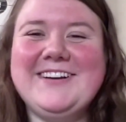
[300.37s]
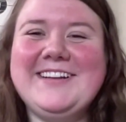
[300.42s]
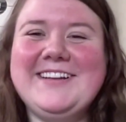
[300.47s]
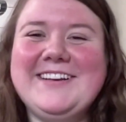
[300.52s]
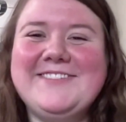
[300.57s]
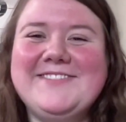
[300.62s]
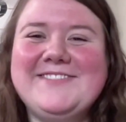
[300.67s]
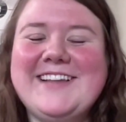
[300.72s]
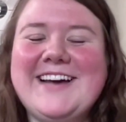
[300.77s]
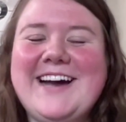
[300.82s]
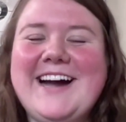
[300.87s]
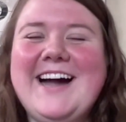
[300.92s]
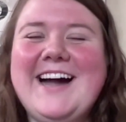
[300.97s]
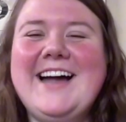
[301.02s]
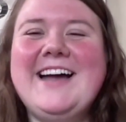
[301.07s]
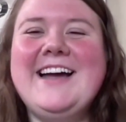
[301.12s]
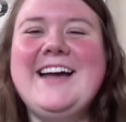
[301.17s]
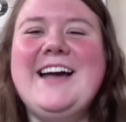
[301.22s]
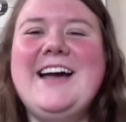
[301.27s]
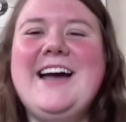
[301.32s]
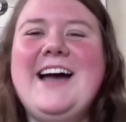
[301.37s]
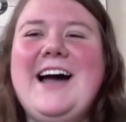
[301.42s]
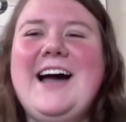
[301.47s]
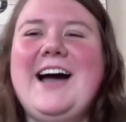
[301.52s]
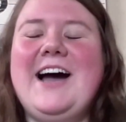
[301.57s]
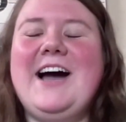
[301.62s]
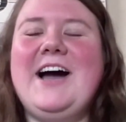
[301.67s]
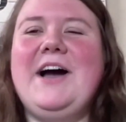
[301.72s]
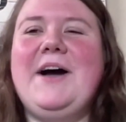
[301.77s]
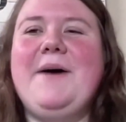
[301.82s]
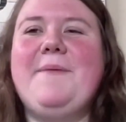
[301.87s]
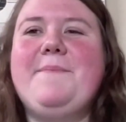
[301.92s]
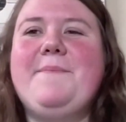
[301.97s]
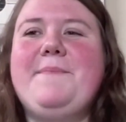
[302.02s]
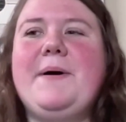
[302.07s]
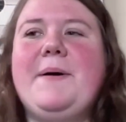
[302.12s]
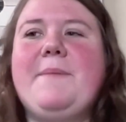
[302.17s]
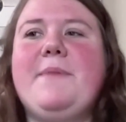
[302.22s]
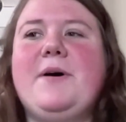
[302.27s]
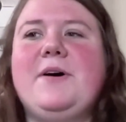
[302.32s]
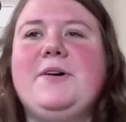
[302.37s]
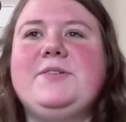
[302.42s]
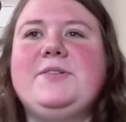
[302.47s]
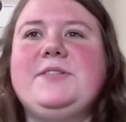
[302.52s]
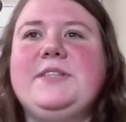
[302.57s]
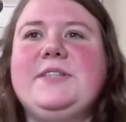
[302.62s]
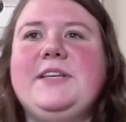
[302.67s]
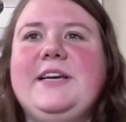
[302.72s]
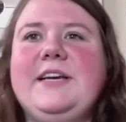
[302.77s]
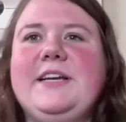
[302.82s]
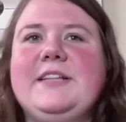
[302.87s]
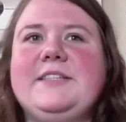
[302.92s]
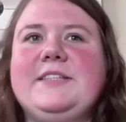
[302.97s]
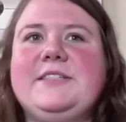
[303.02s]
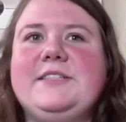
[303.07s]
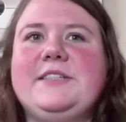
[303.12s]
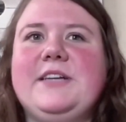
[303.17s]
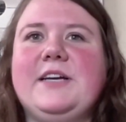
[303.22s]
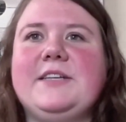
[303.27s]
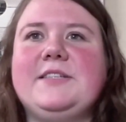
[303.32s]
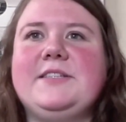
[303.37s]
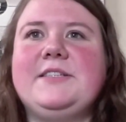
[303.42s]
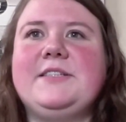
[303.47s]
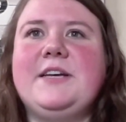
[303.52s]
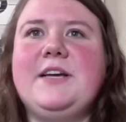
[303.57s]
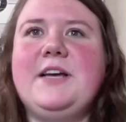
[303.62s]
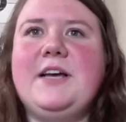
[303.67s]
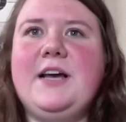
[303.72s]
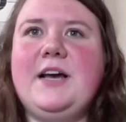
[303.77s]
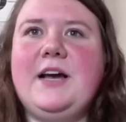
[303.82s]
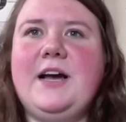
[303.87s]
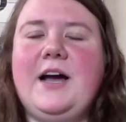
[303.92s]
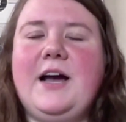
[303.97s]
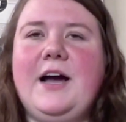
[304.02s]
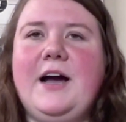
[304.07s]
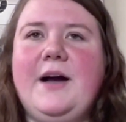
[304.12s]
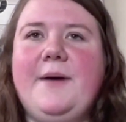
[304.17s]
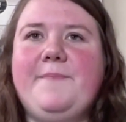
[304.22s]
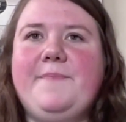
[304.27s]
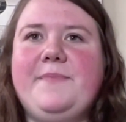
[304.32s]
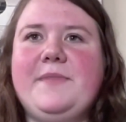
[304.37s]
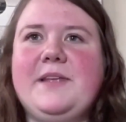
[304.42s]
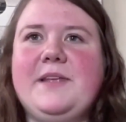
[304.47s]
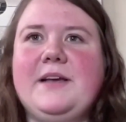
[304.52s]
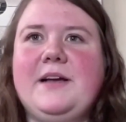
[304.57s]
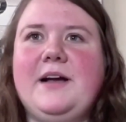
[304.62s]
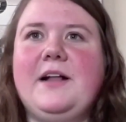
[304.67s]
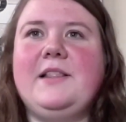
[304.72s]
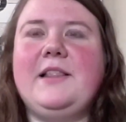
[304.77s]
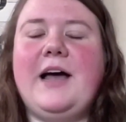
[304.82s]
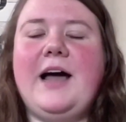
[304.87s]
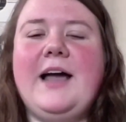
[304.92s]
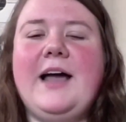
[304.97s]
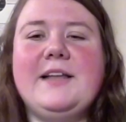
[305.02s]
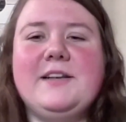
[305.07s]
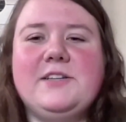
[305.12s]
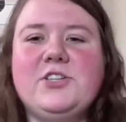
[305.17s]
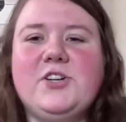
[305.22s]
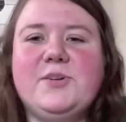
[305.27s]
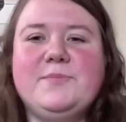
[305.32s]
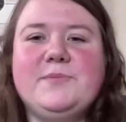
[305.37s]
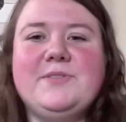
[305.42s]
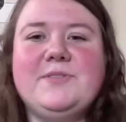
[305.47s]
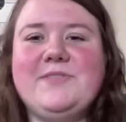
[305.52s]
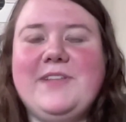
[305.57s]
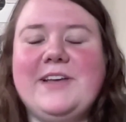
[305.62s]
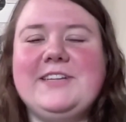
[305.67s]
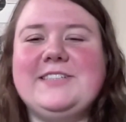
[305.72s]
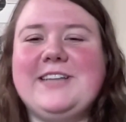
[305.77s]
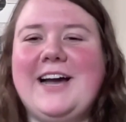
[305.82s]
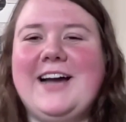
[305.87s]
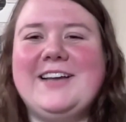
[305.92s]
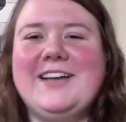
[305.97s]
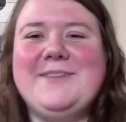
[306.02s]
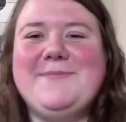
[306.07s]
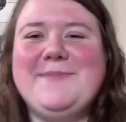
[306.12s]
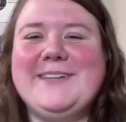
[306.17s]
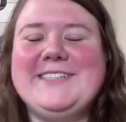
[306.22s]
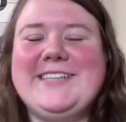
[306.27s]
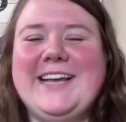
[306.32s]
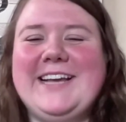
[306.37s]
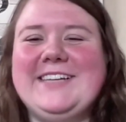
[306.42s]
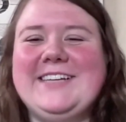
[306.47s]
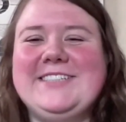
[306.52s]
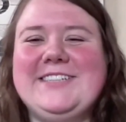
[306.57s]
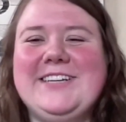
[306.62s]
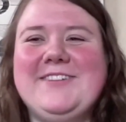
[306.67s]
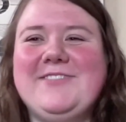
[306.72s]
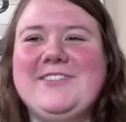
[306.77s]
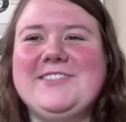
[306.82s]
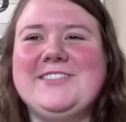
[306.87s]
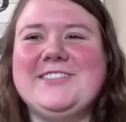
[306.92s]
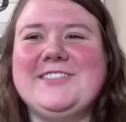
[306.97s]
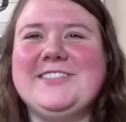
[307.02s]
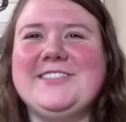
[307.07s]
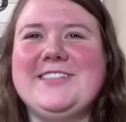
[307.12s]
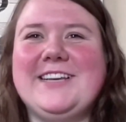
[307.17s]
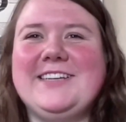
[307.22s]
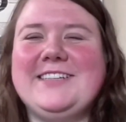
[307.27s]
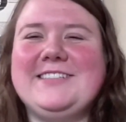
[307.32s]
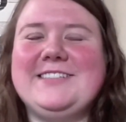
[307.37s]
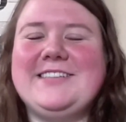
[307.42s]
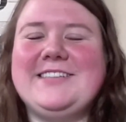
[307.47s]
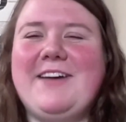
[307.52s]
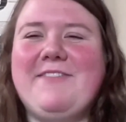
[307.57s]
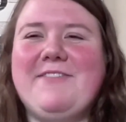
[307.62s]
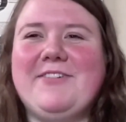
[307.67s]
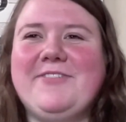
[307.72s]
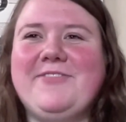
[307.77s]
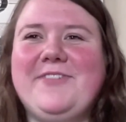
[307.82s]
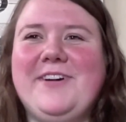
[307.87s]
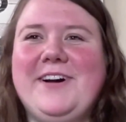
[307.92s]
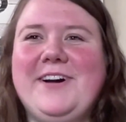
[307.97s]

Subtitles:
of that, but mostly it's just a lot in terms of like documentation, which is like never fun.